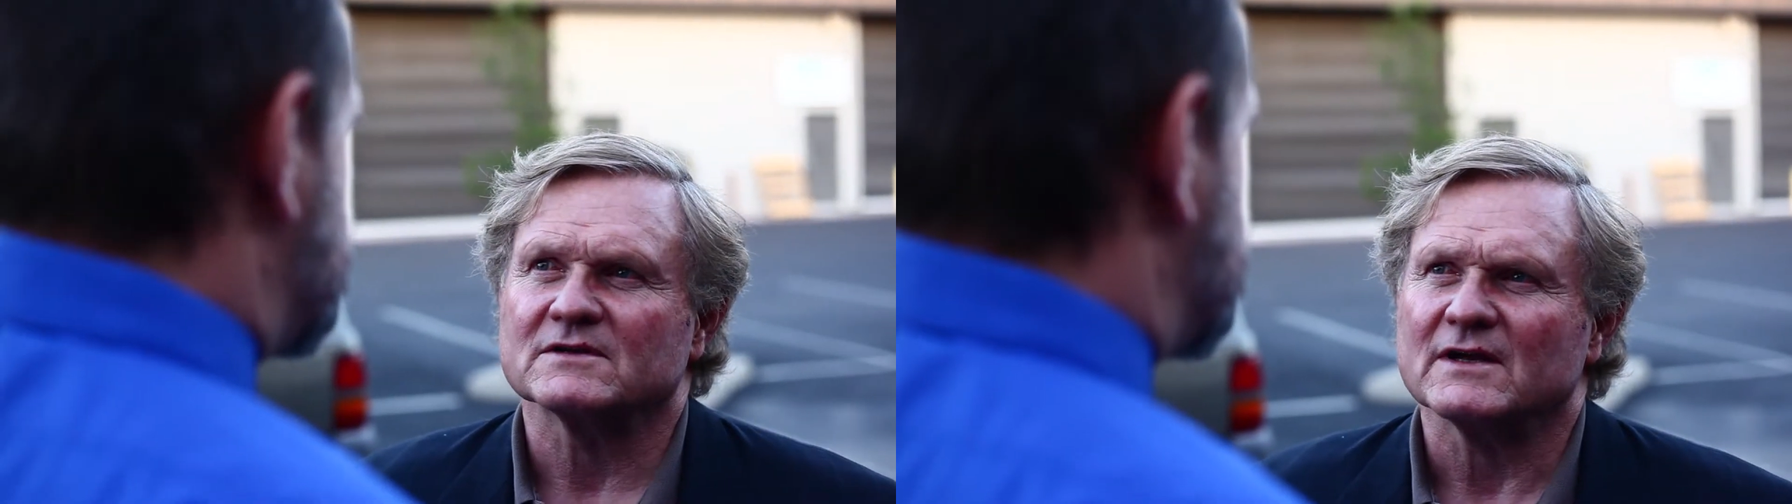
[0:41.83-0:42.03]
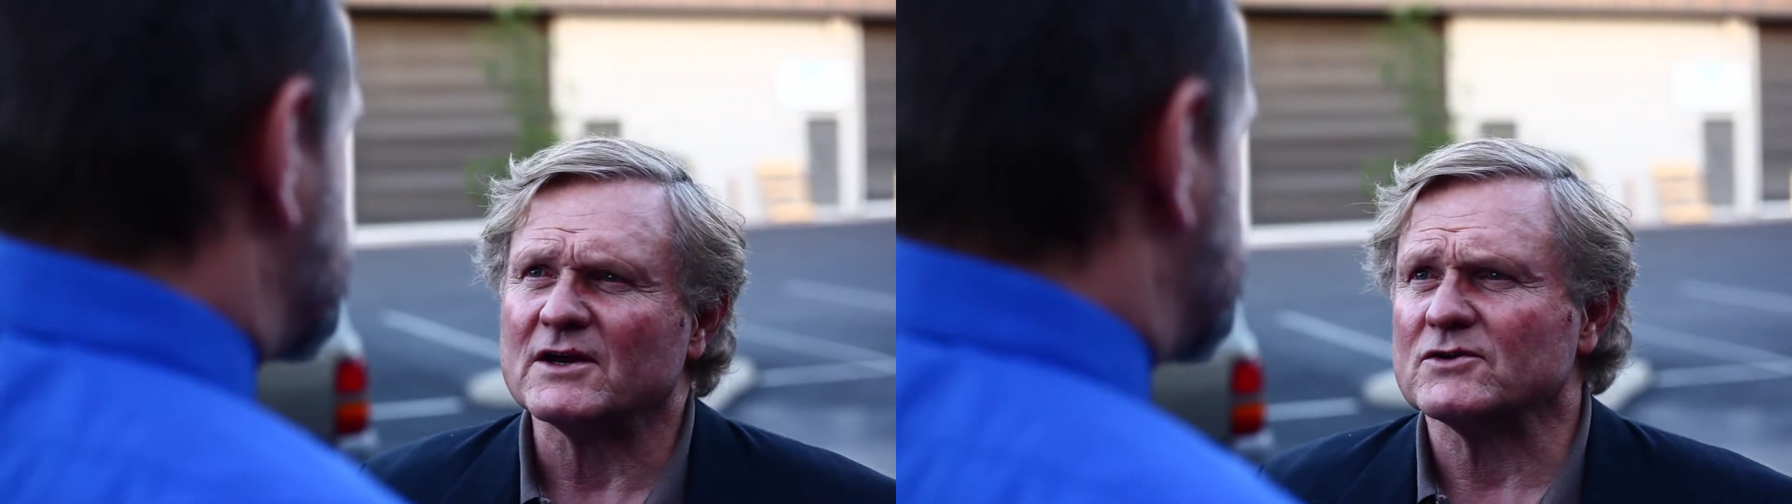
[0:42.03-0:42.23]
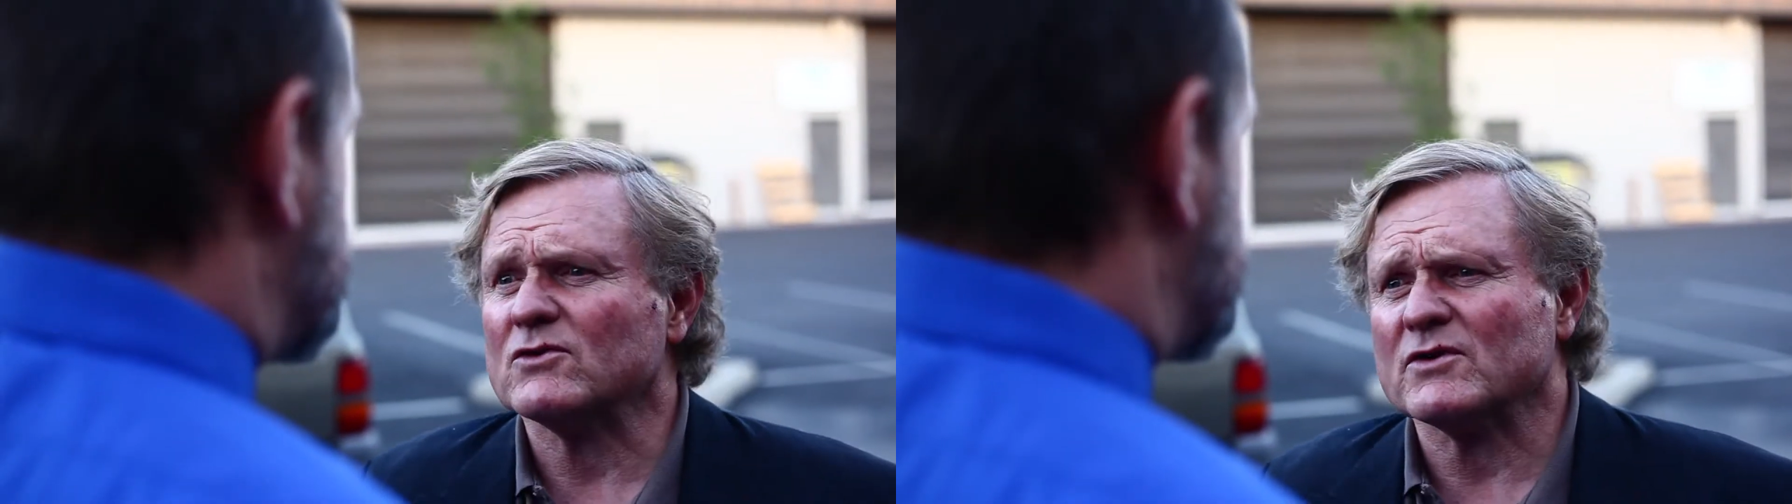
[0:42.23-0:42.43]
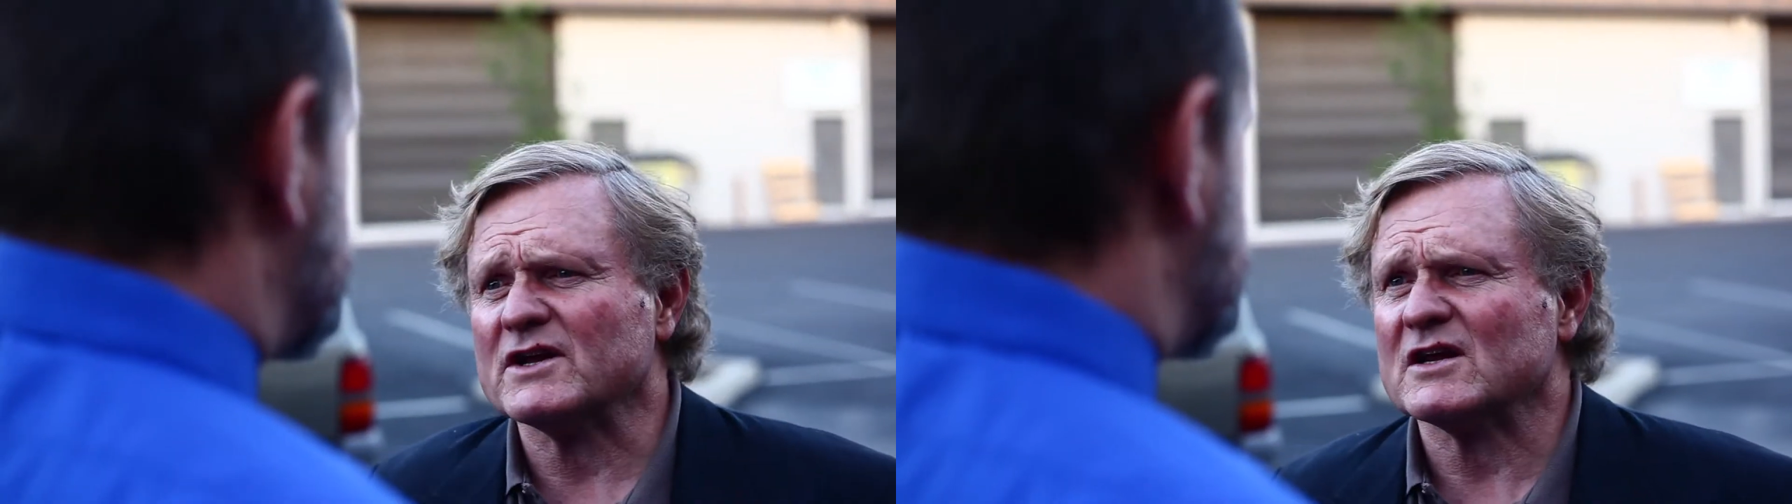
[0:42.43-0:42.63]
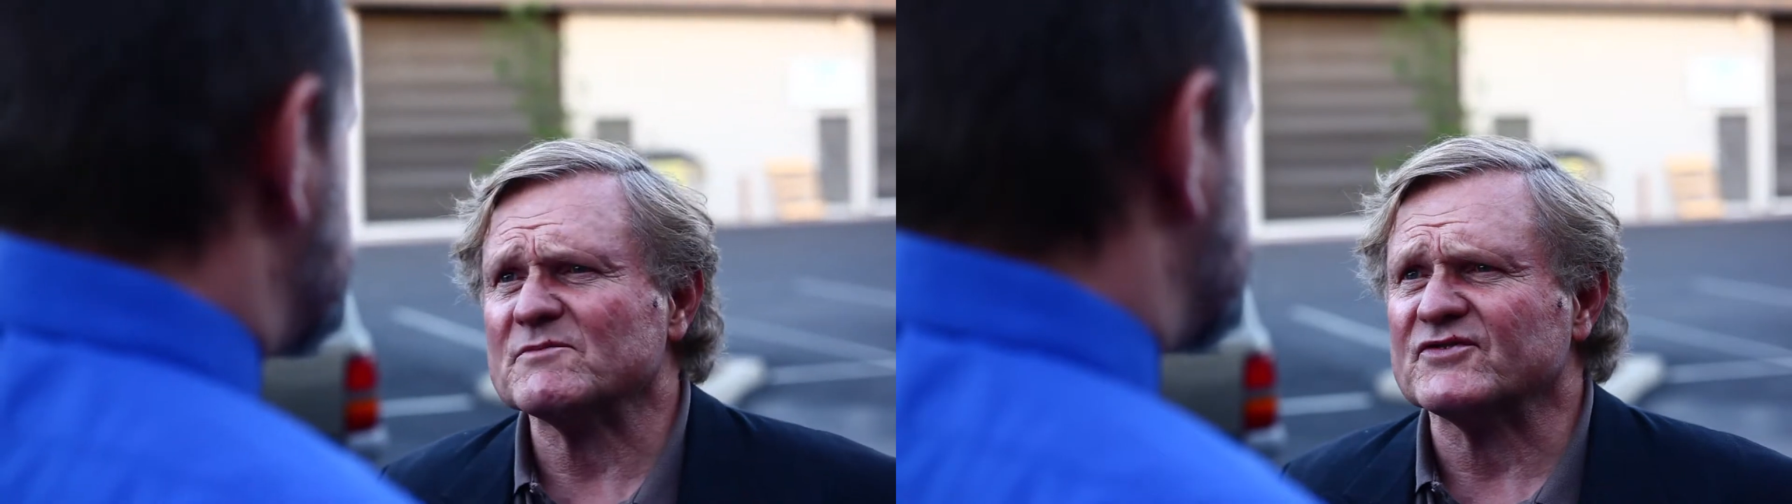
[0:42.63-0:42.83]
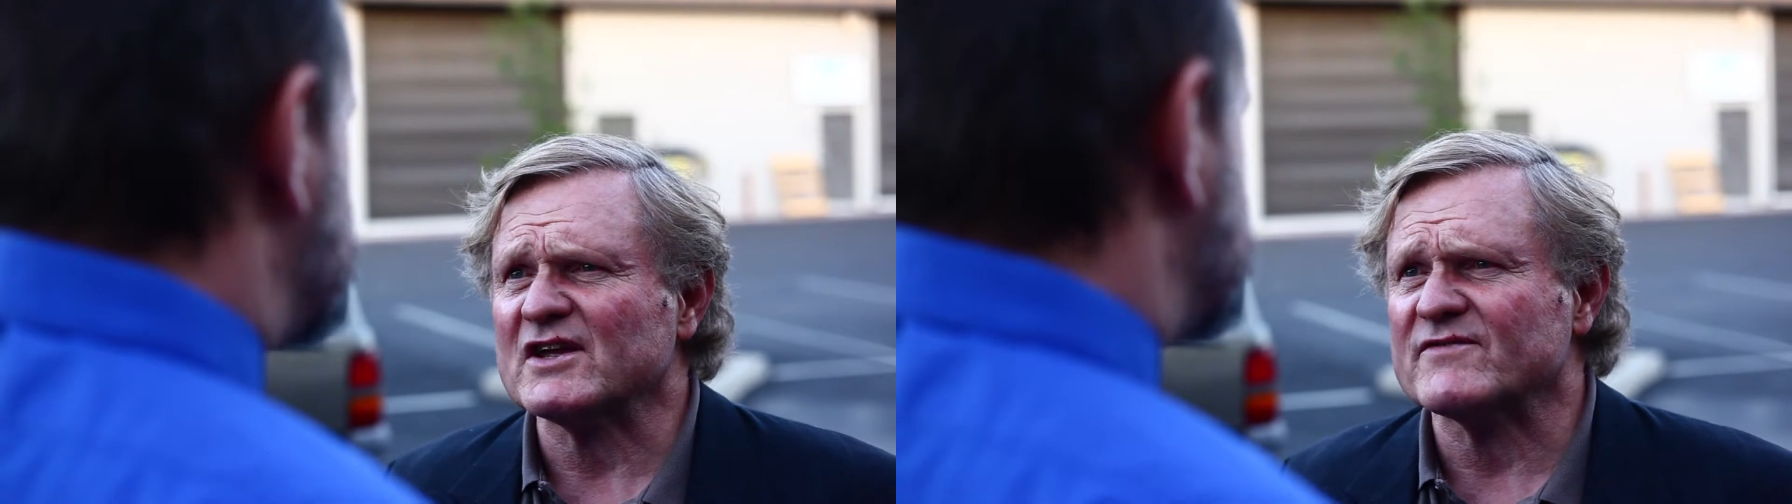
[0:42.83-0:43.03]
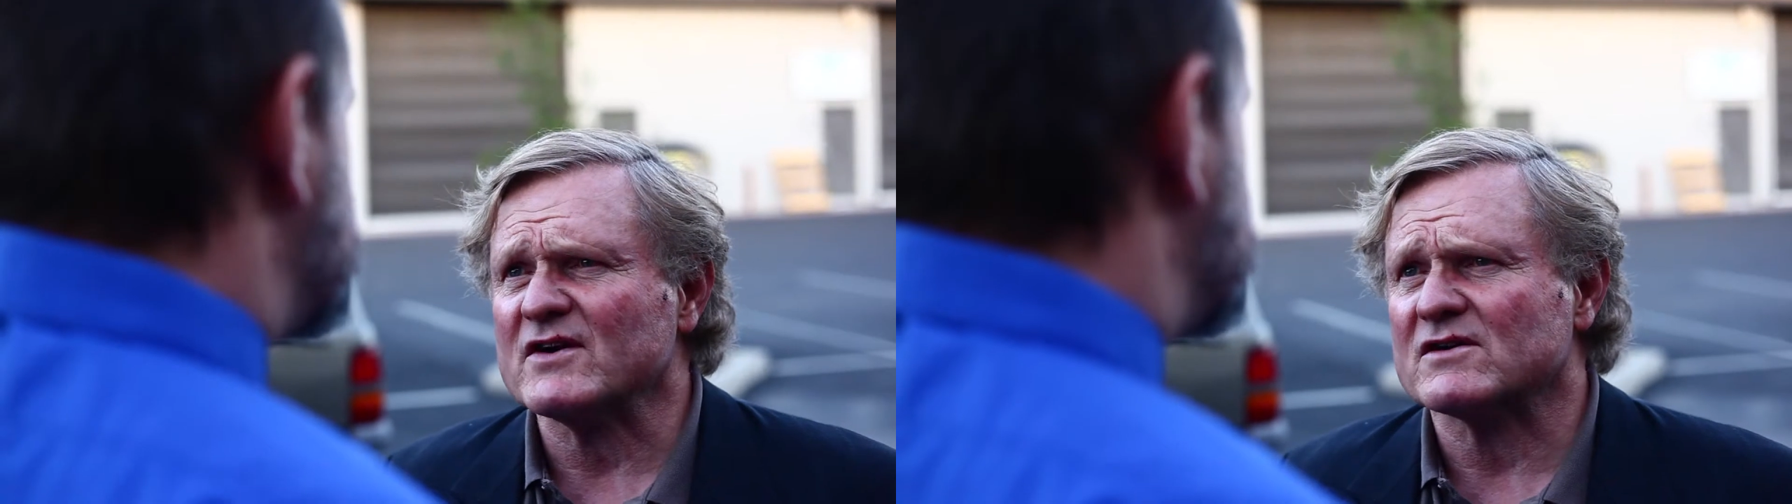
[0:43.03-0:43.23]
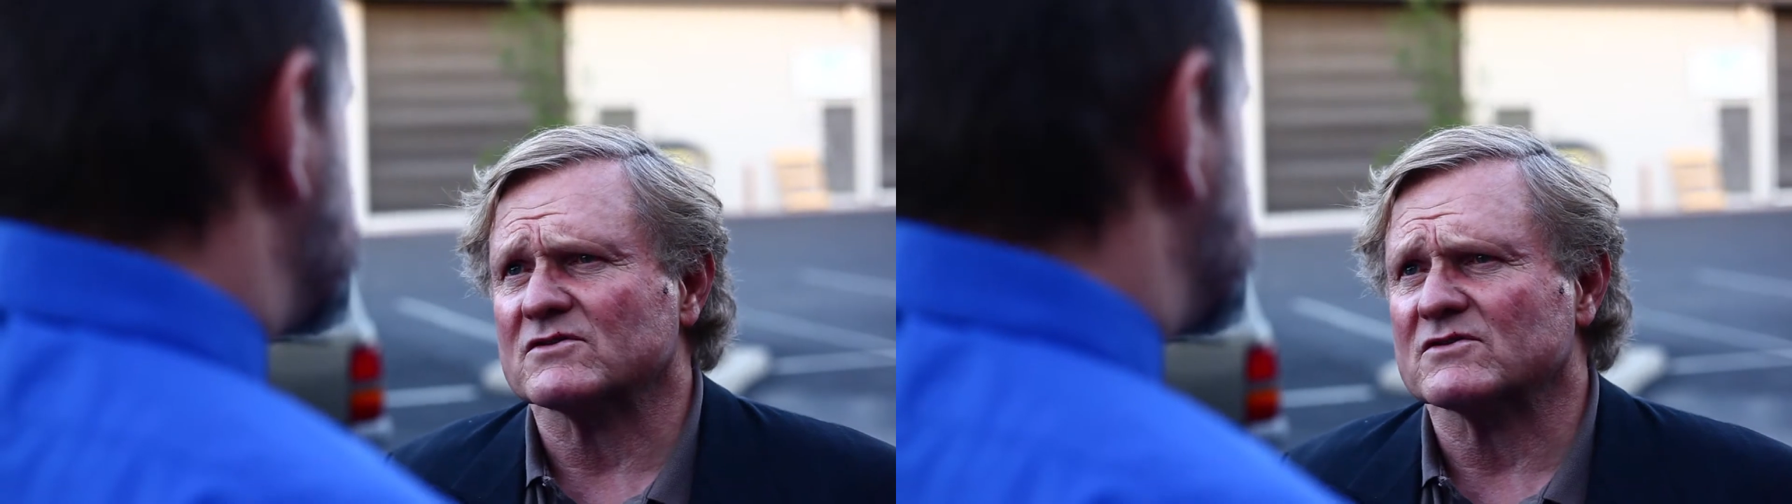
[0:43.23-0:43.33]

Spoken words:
How you know he come save her?